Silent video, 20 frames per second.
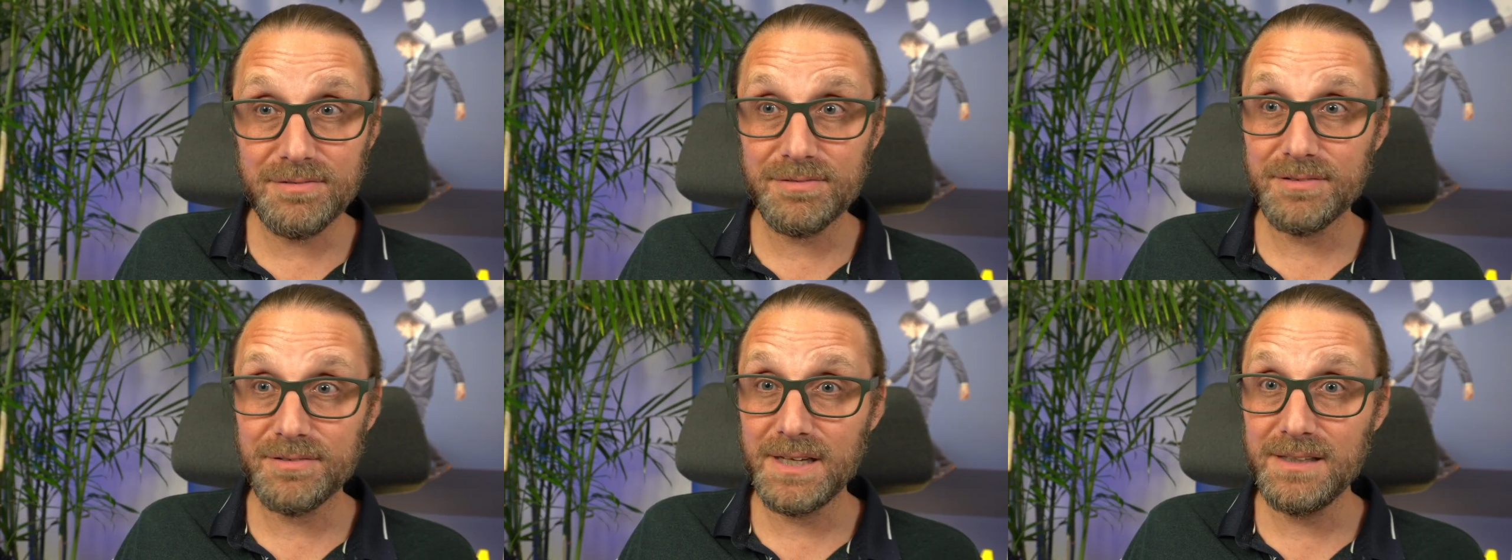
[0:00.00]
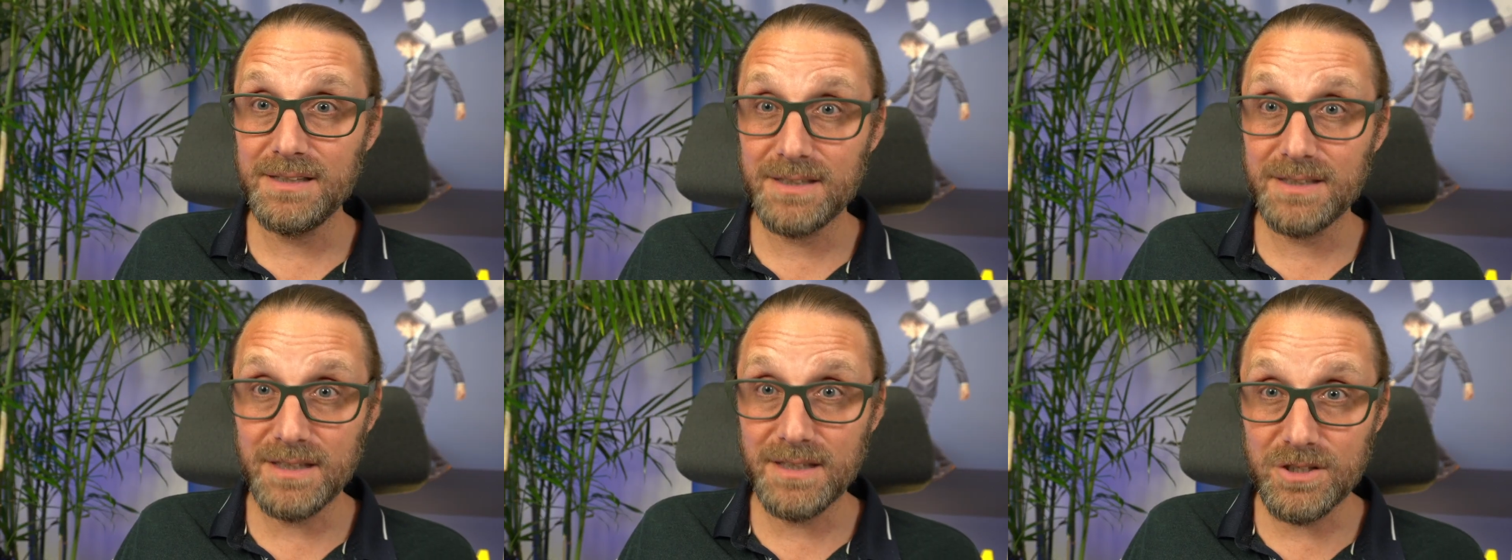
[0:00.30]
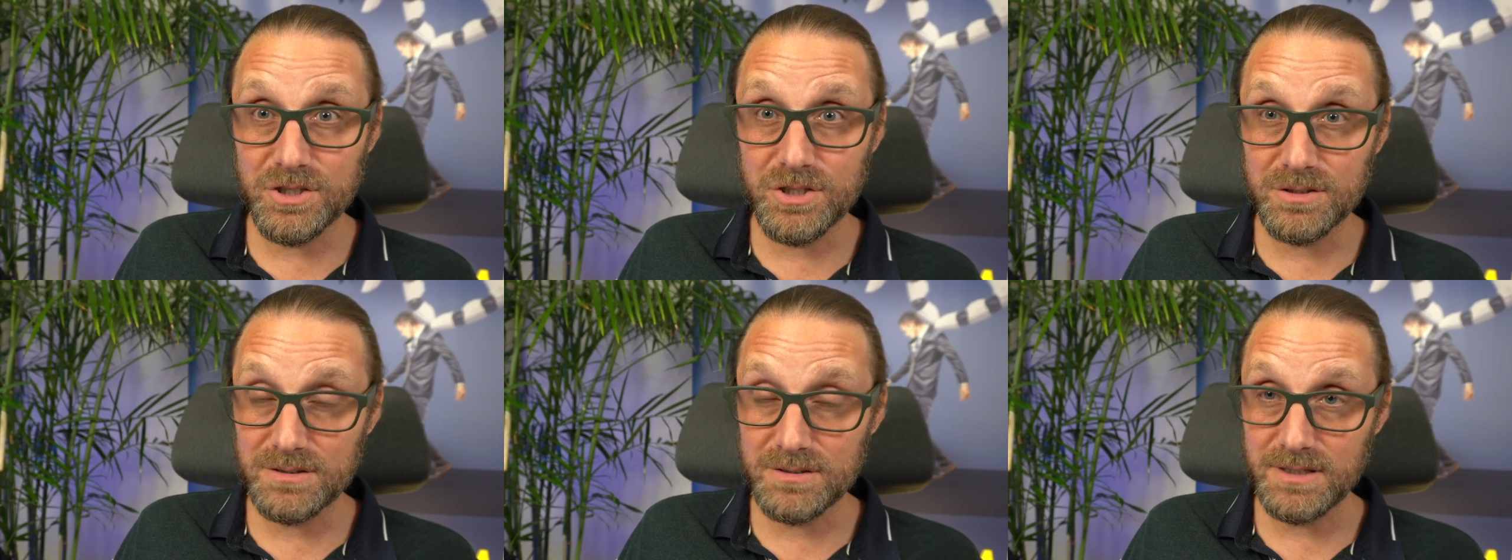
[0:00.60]

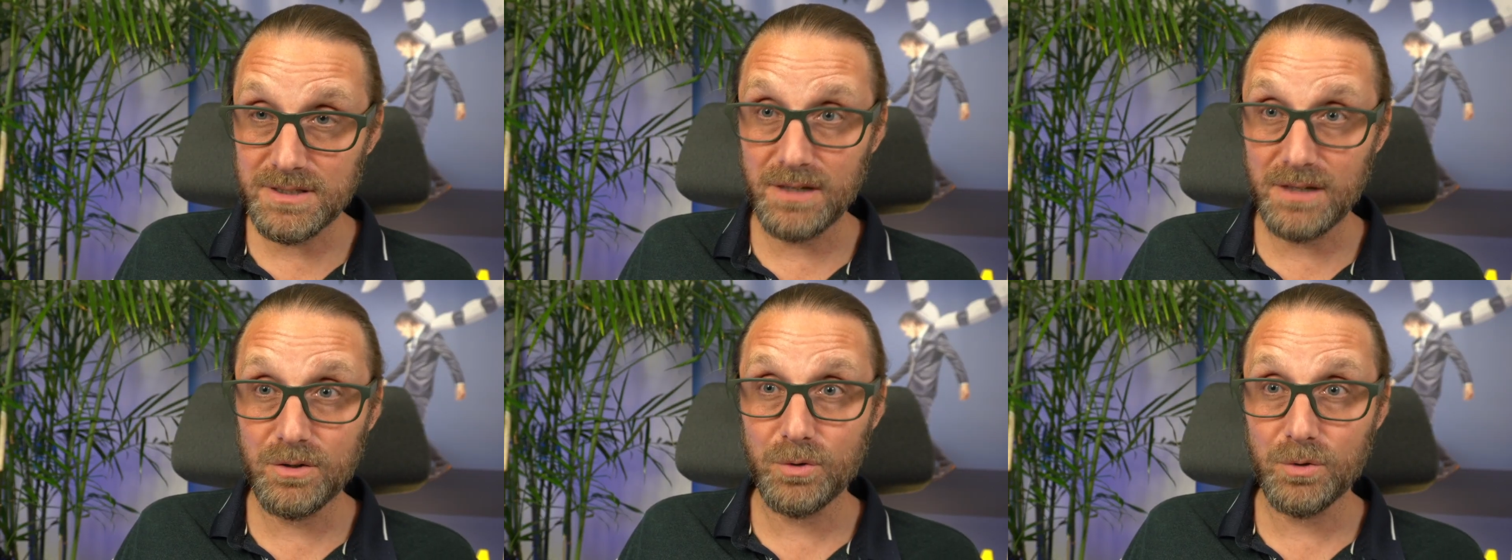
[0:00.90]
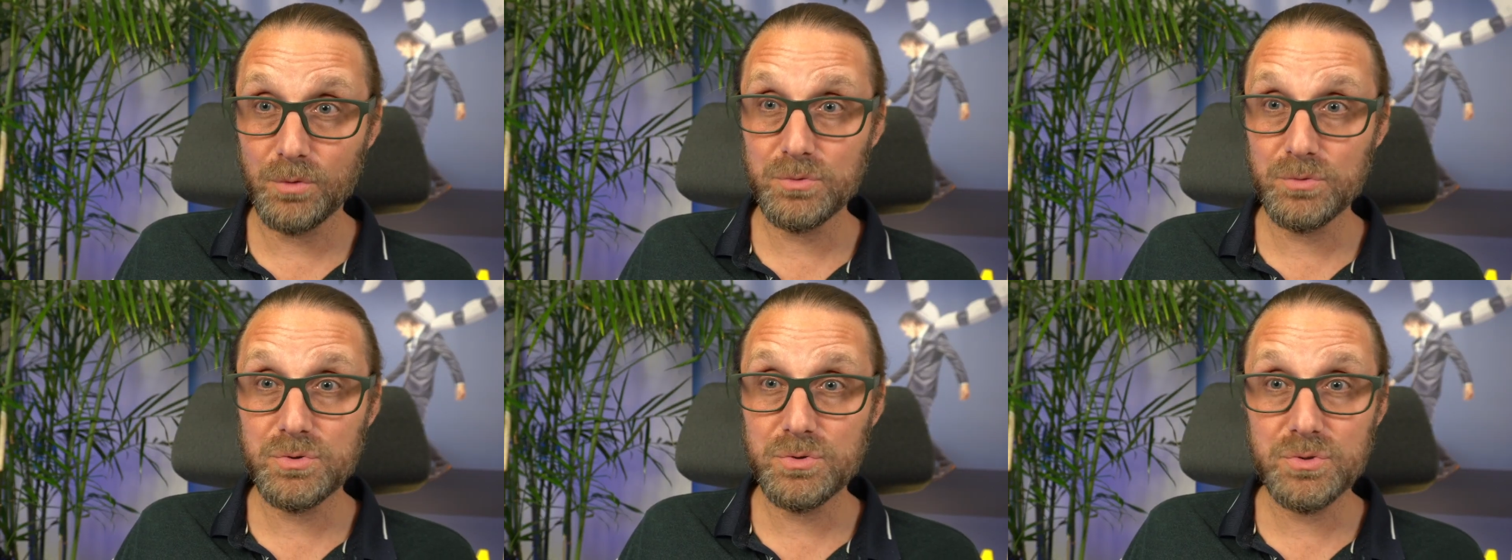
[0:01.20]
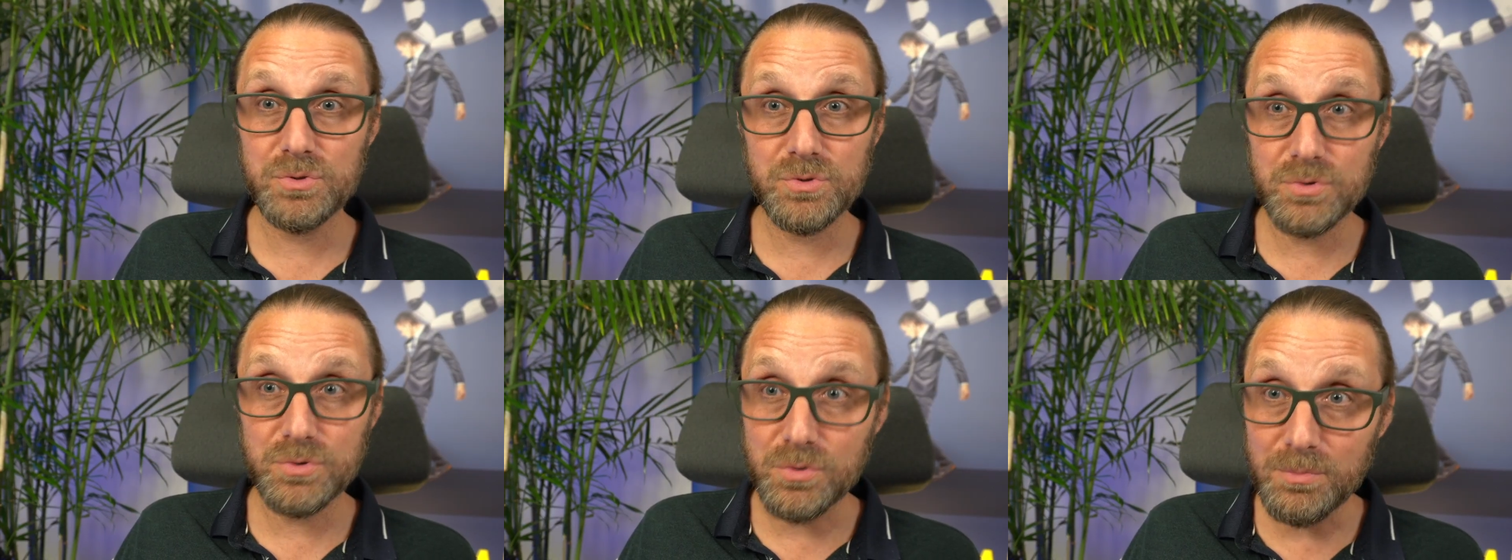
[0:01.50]
intelligence and
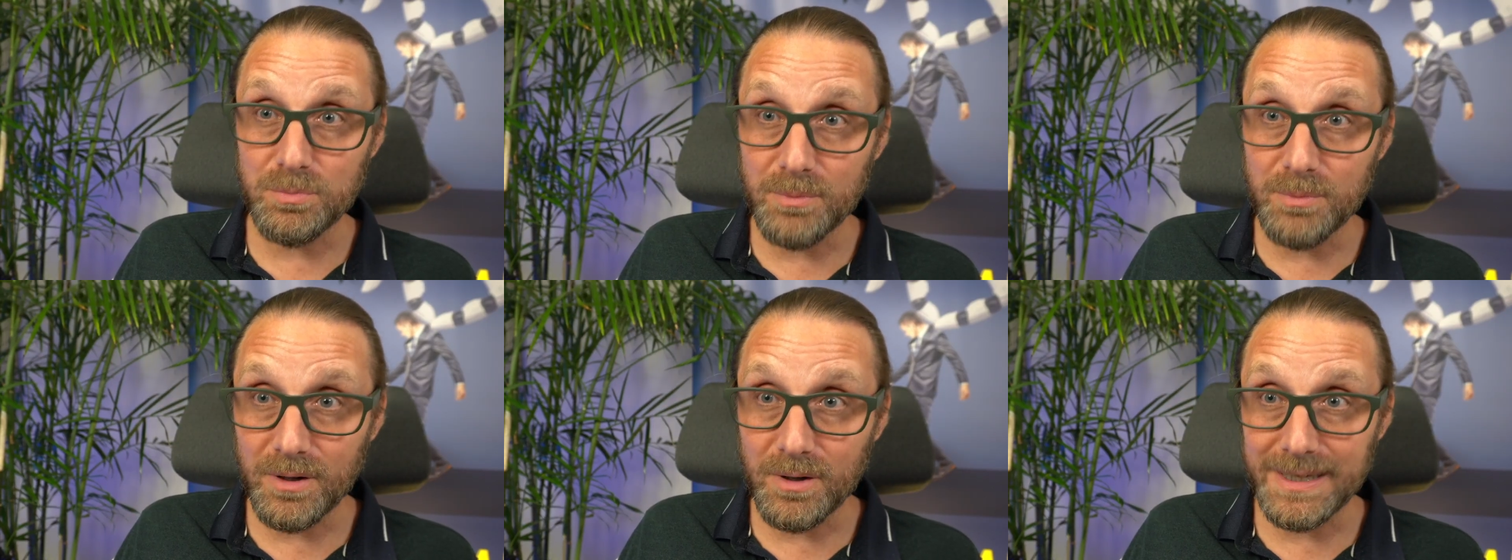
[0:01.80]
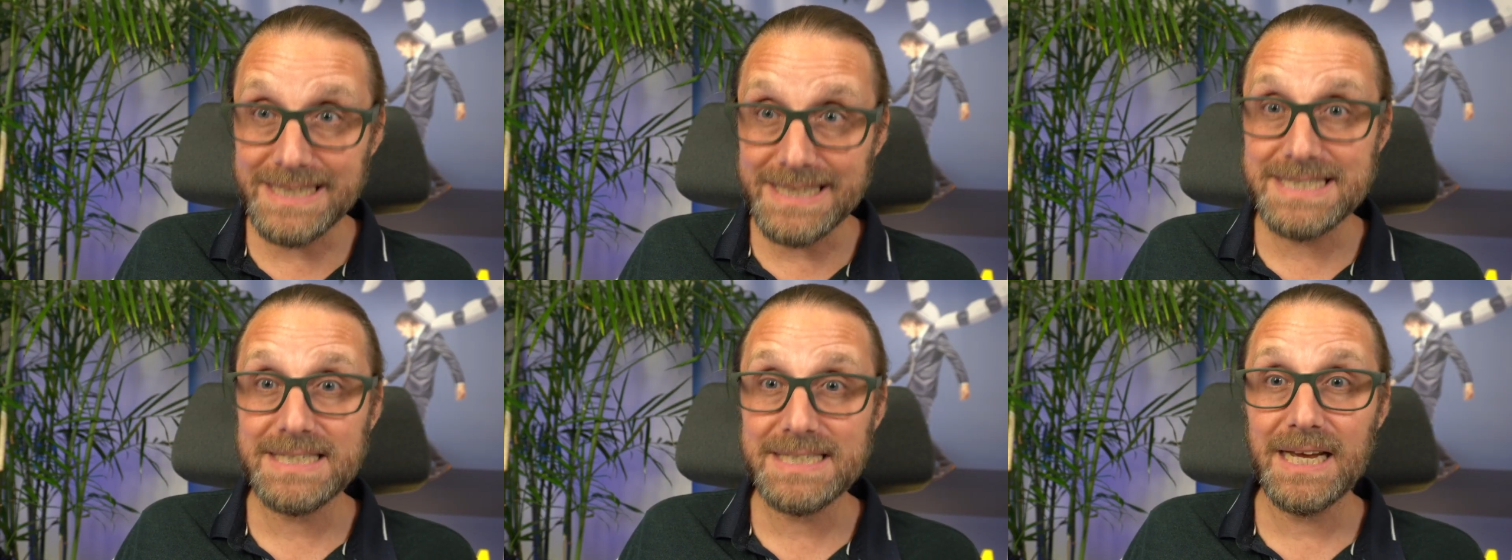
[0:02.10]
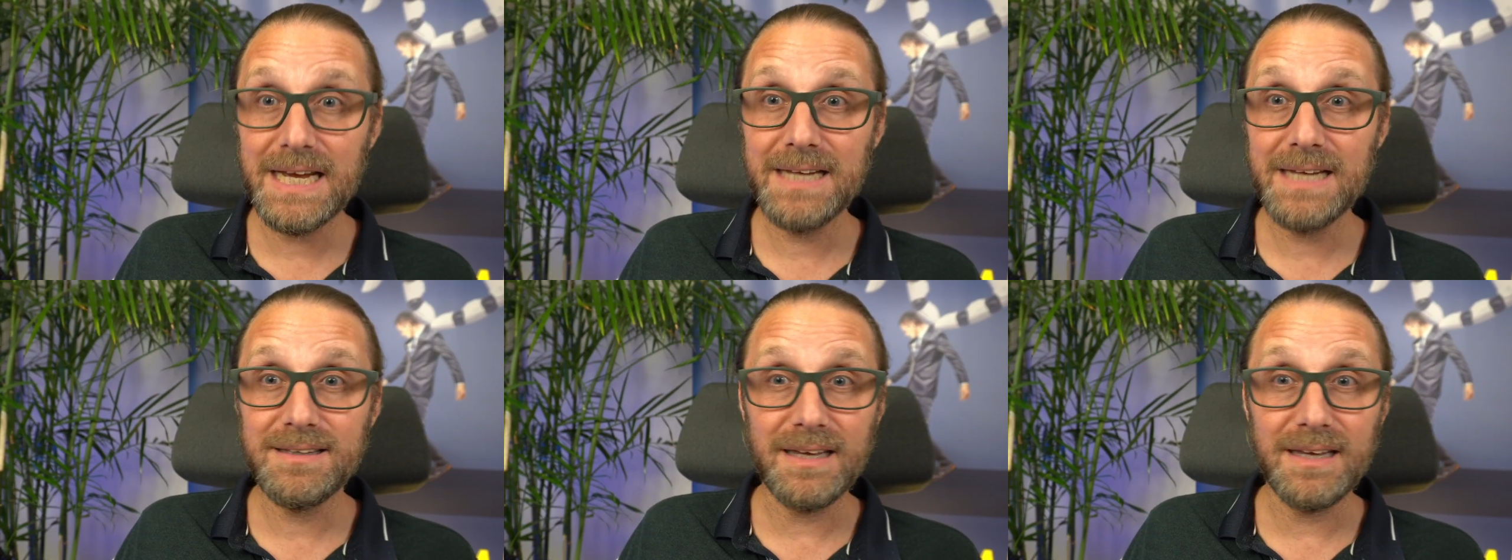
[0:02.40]
consumer
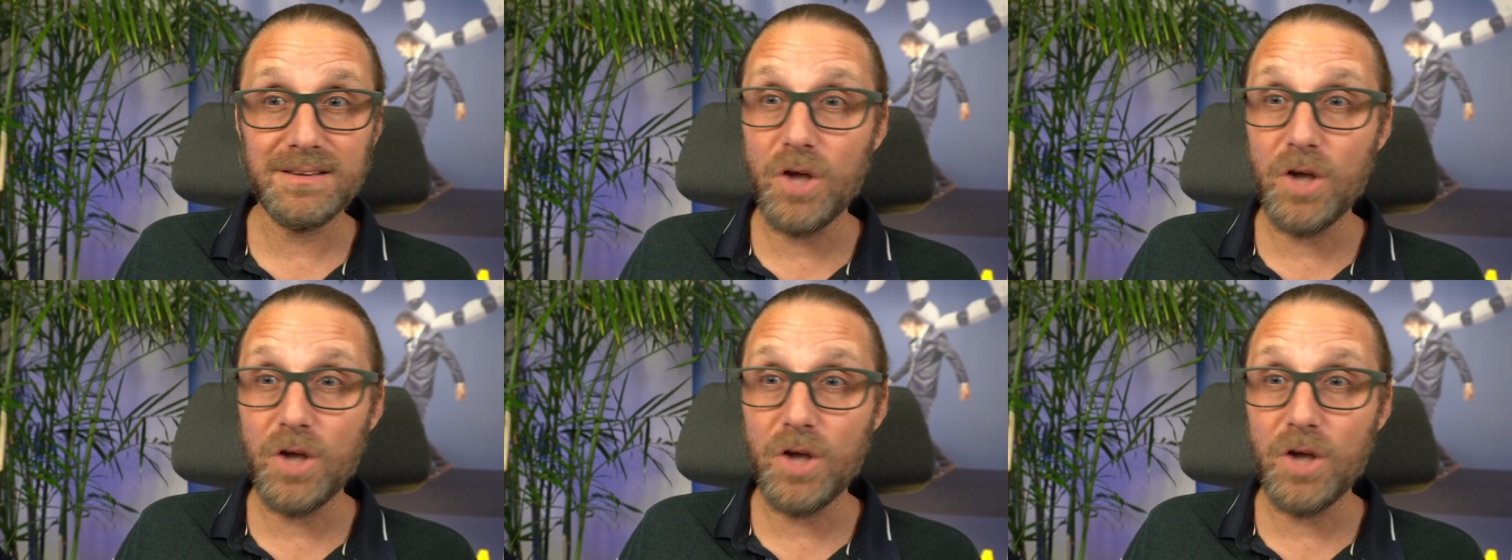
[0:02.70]
insight at